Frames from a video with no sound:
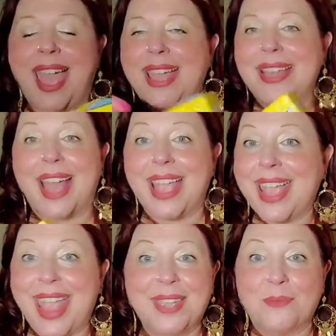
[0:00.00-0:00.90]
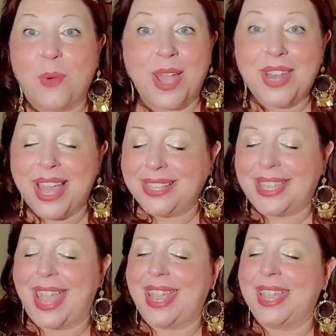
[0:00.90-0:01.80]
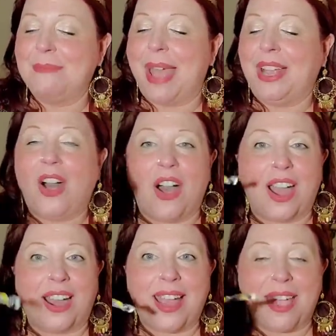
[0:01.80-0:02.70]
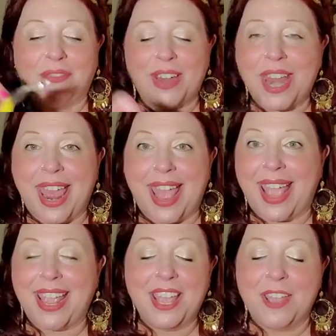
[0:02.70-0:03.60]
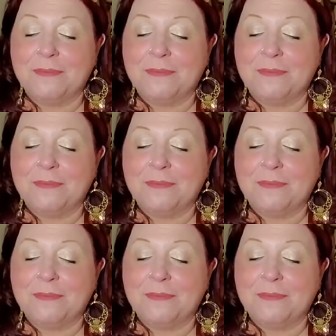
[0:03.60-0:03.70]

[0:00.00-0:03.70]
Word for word: and I ate one a day in my car every day.